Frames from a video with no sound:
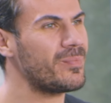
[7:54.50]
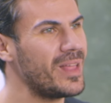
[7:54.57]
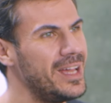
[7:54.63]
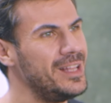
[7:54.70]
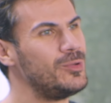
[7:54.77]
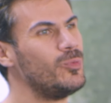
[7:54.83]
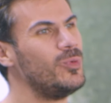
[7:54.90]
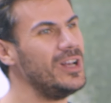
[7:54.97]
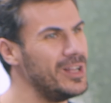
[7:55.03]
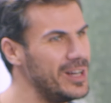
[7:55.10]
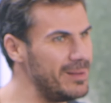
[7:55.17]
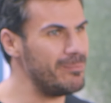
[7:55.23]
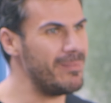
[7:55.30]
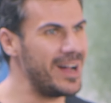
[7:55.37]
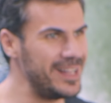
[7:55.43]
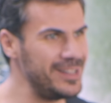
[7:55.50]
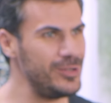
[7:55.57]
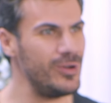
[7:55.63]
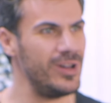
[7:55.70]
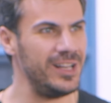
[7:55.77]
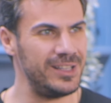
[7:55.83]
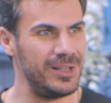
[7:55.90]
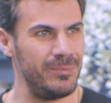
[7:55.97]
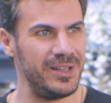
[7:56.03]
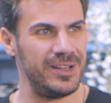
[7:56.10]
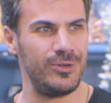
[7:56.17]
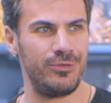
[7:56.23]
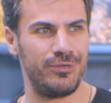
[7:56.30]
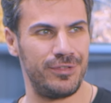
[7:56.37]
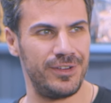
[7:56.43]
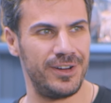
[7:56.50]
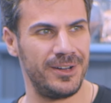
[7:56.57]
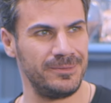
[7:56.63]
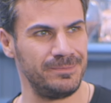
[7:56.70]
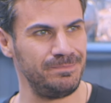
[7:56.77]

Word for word: it will remind you a little bit of um,